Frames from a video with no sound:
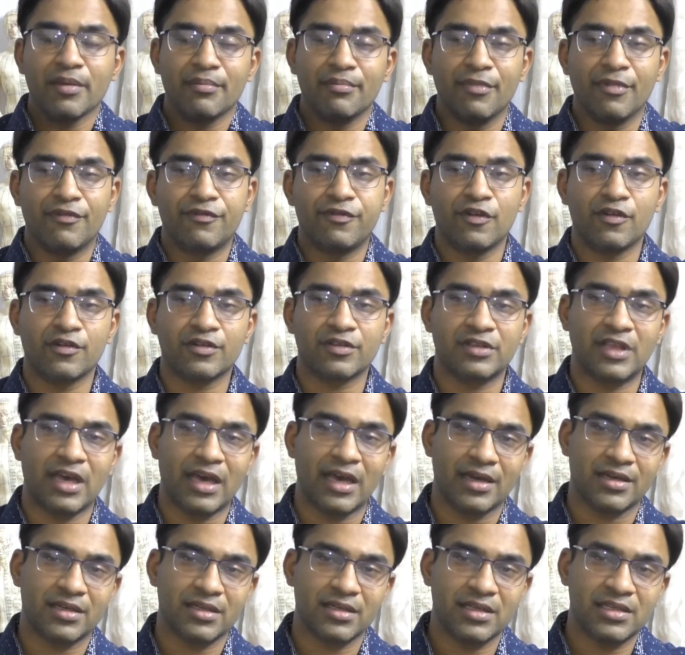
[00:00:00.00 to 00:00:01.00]
Before
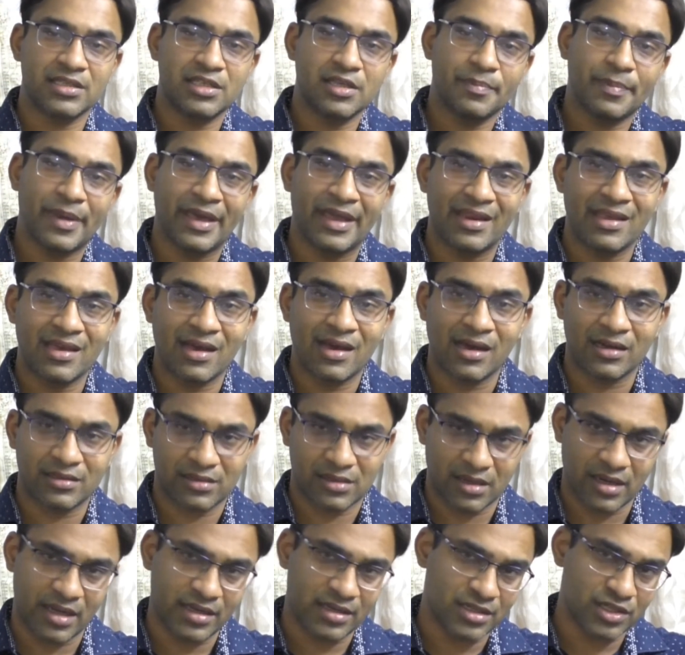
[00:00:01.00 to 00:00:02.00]
that is a
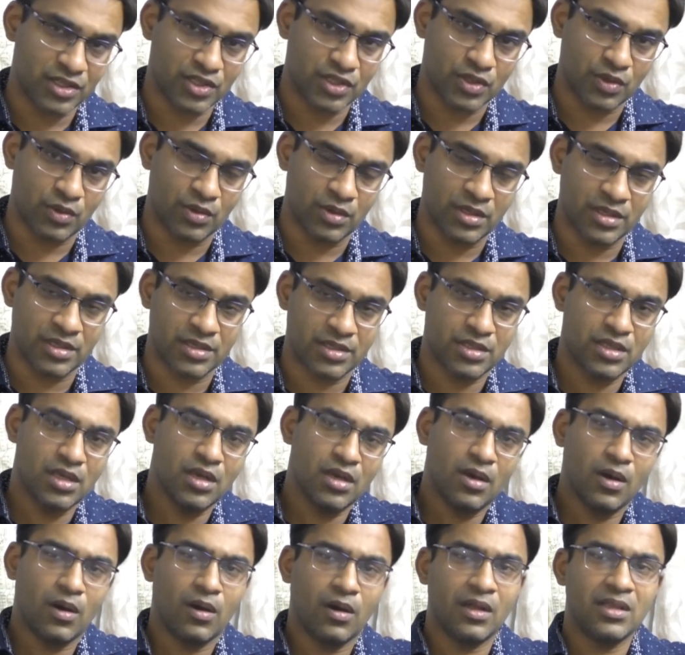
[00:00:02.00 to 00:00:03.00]
periarthritis shoulders.
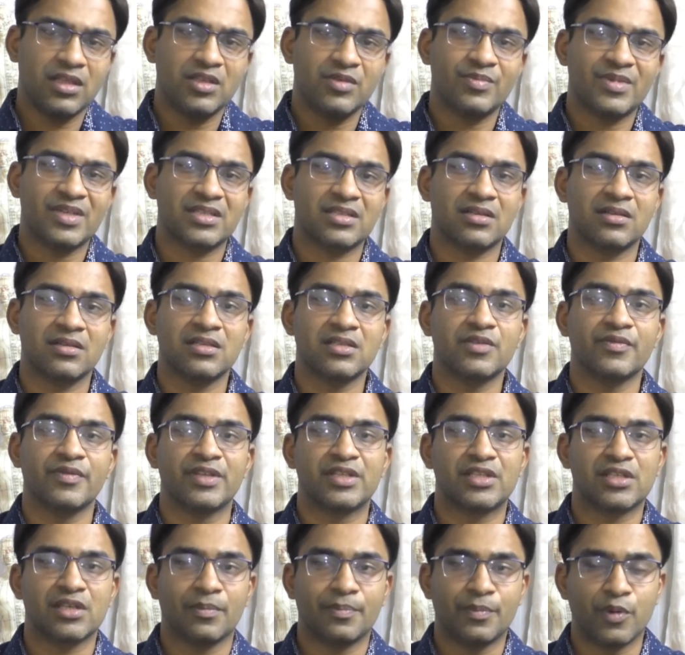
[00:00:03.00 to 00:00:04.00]
All the muscles which
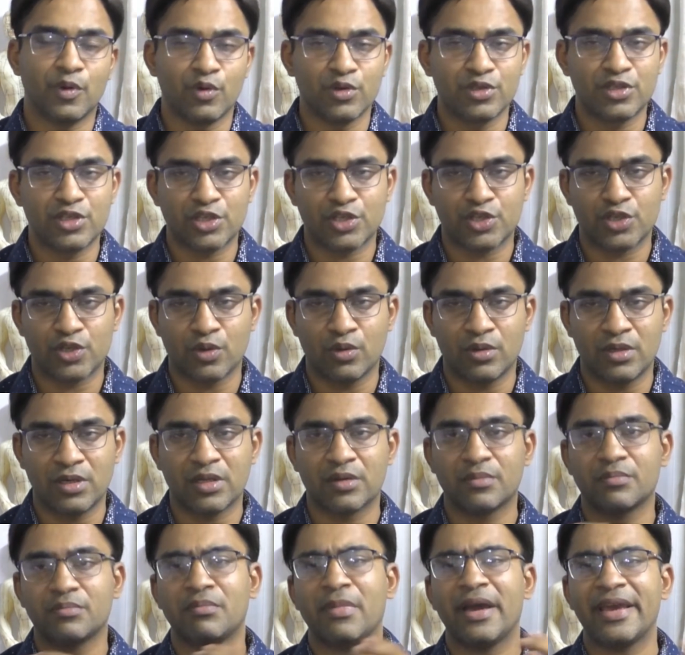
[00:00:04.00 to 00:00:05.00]
support the
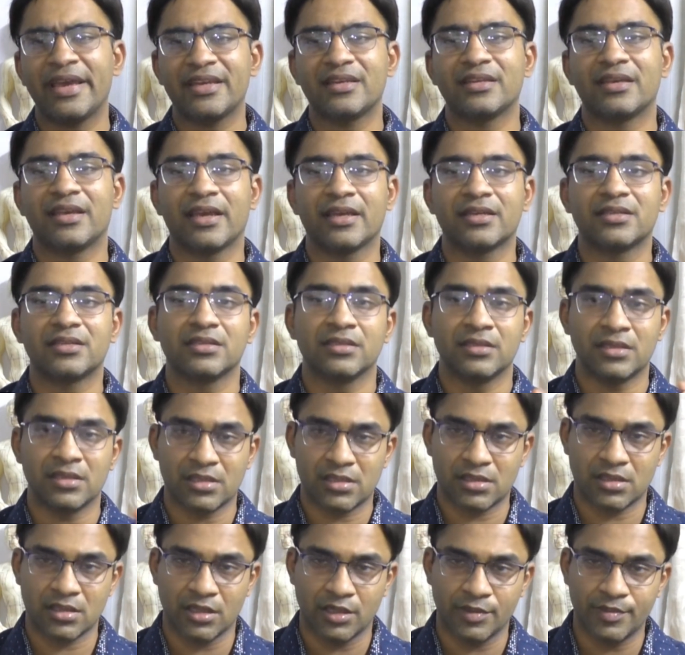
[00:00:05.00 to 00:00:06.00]
shoulder might get
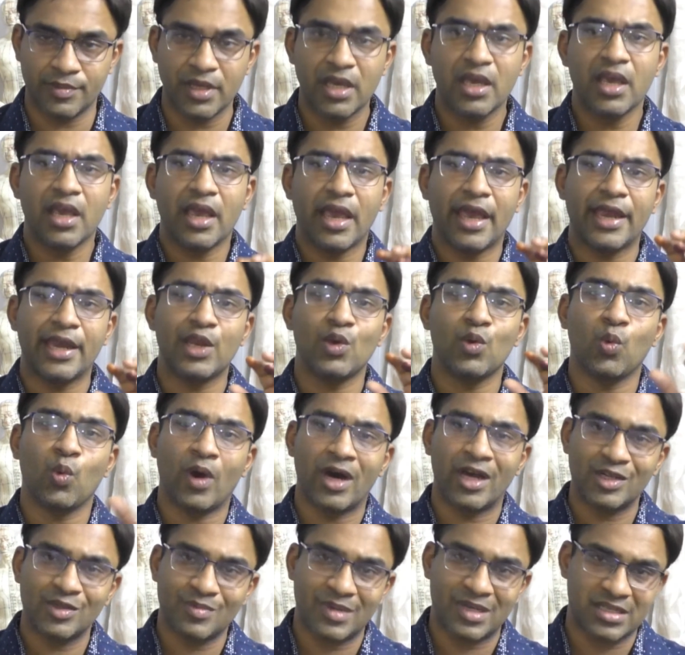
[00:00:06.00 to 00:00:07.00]
disturbed. Any
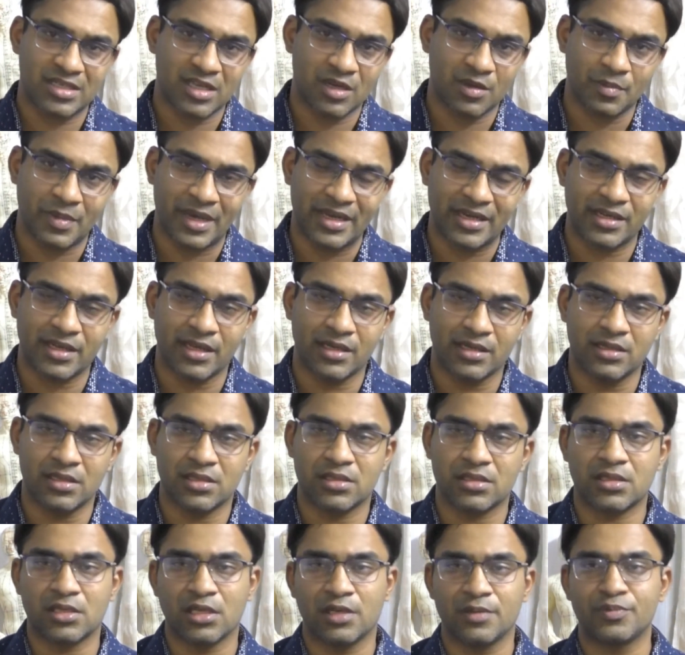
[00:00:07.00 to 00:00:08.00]
one muscle might get
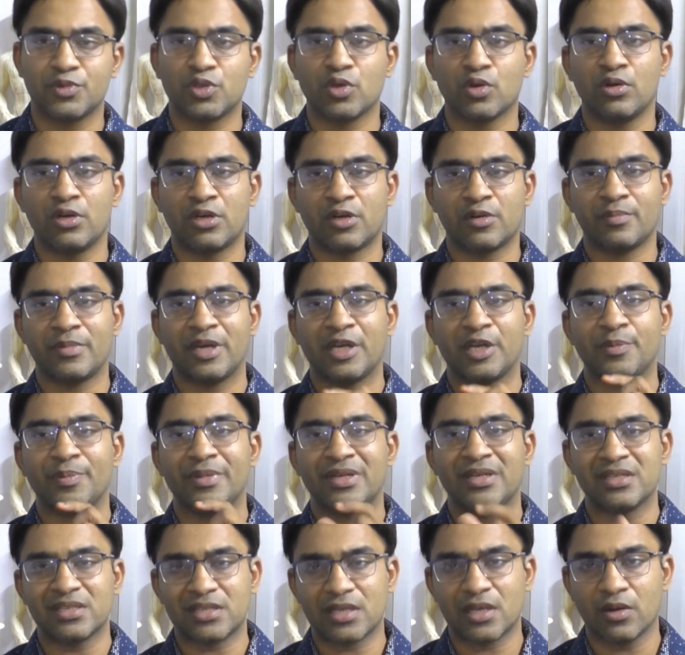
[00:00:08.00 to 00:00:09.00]
disturbed. Shoulder might
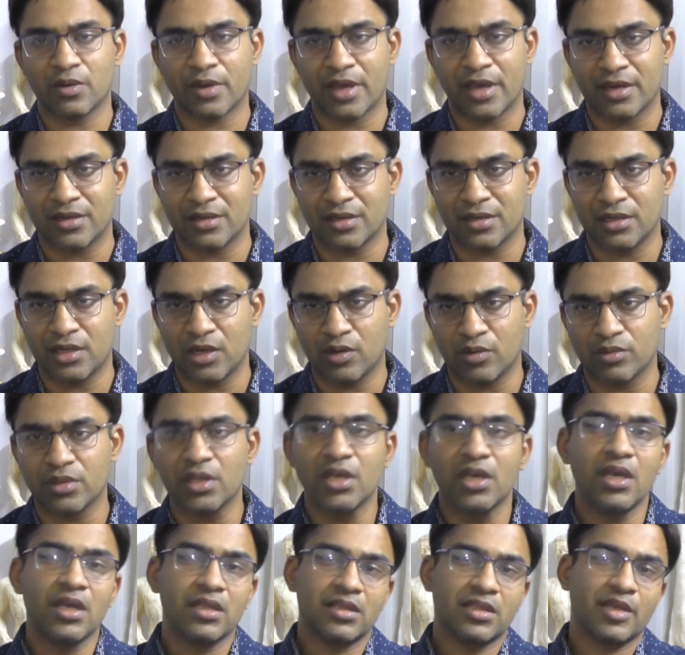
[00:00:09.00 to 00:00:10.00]
be dislocated down.
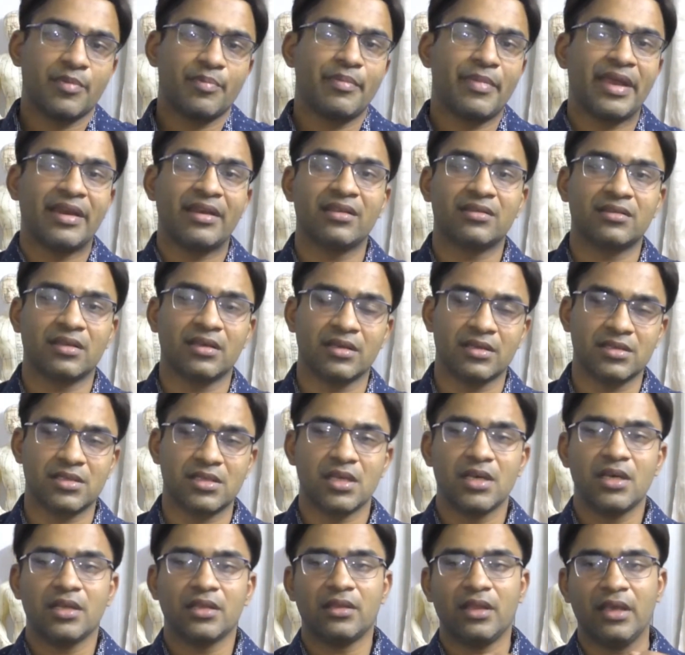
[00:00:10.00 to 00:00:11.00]
There are many things.
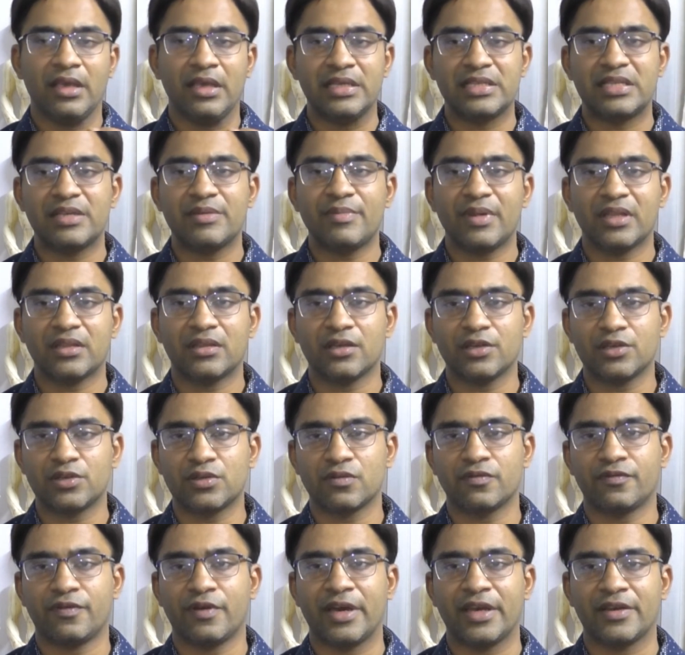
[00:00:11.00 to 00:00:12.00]
The easy method
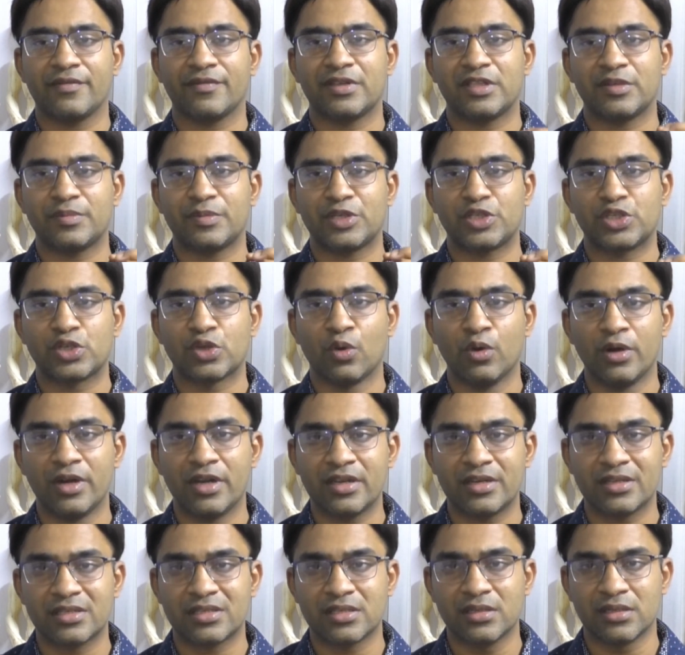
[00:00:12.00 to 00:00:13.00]
to find whether my shoulder
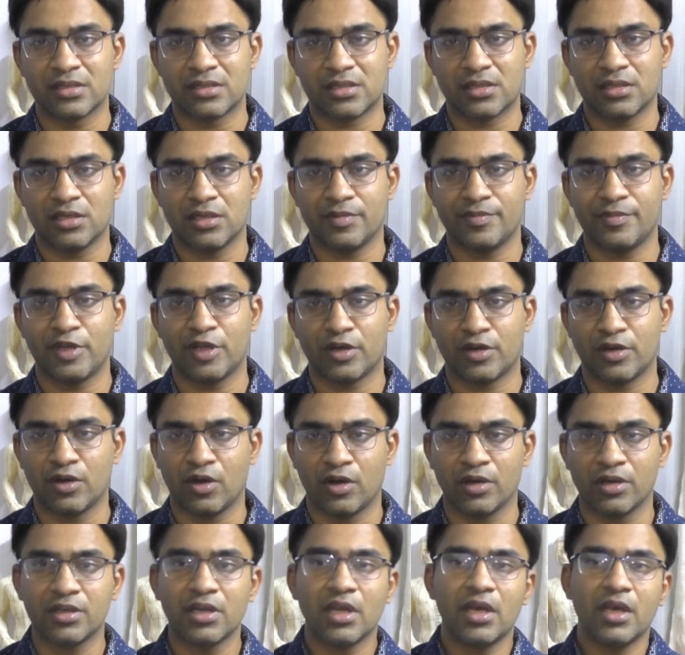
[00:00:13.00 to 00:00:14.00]
is disturbed or
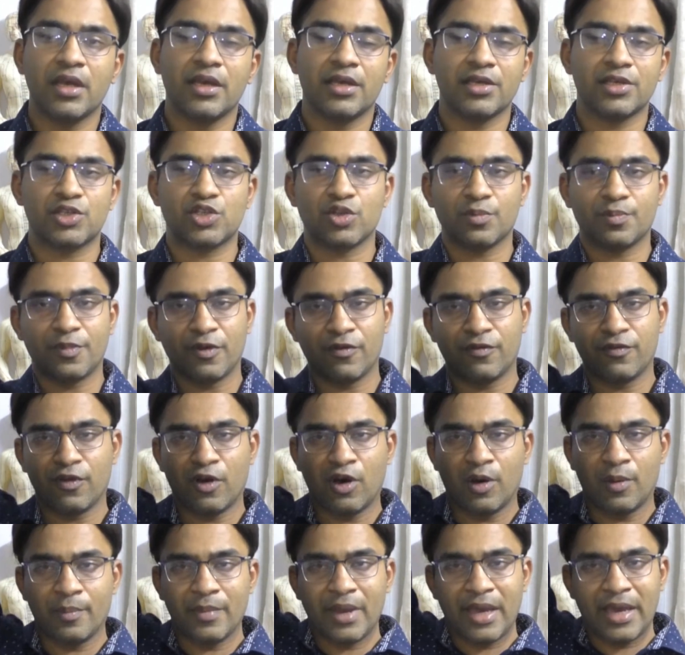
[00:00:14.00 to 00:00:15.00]
not is to
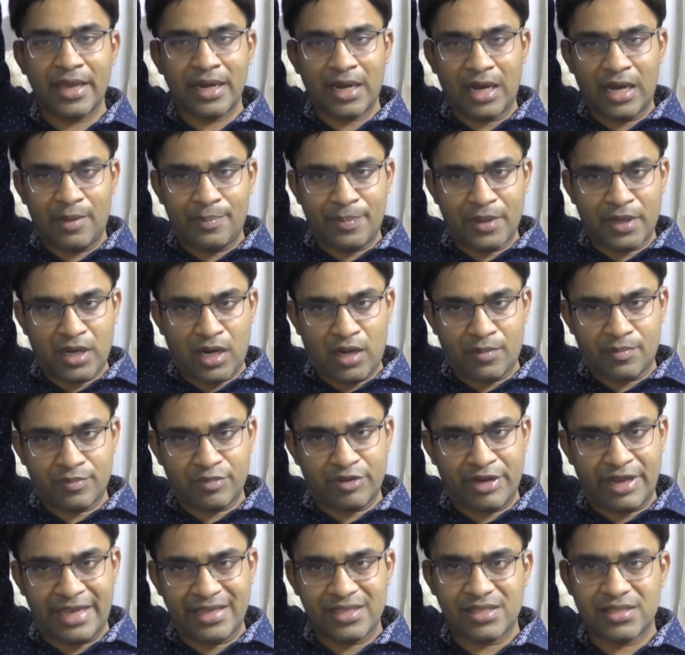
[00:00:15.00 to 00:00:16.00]
perform an upper
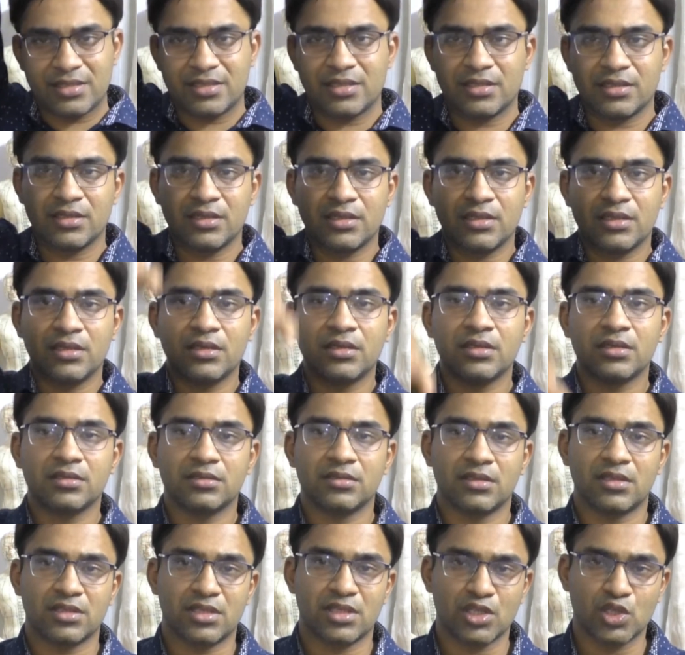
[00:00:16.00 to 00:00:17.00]
arm test
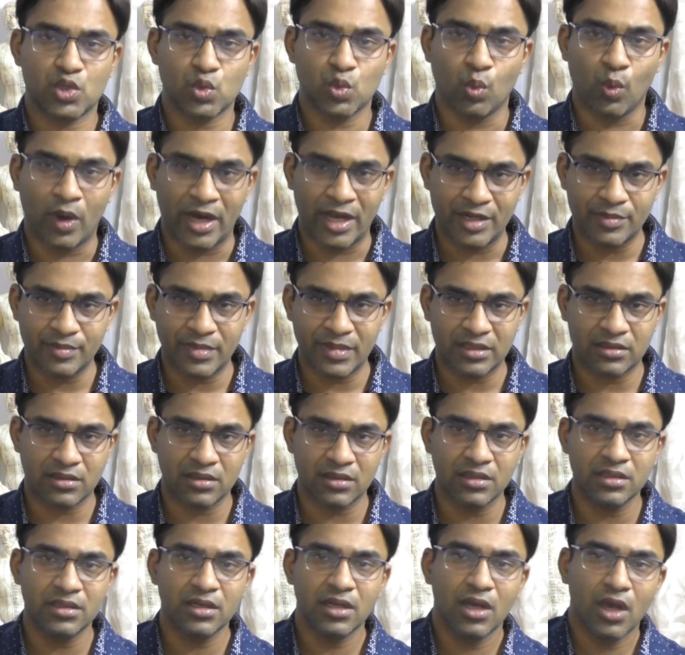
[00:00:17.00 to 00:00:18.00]
this is one
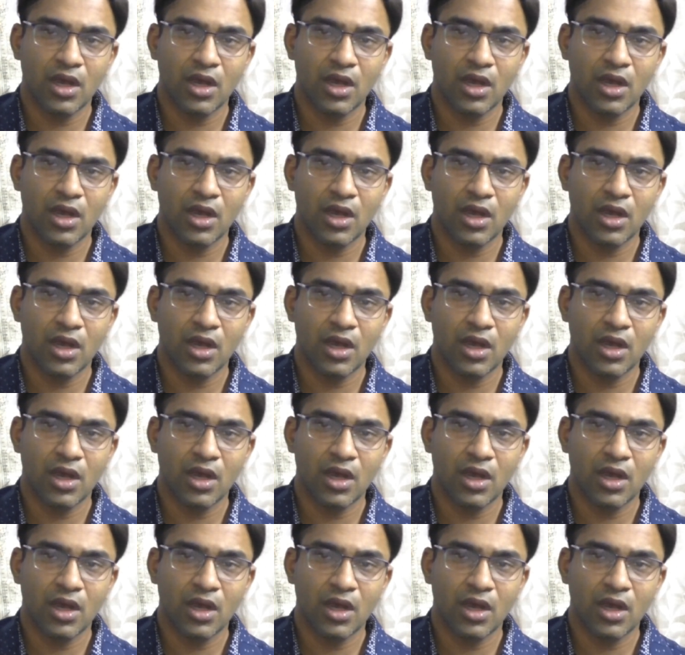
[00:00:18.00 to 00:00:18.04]
method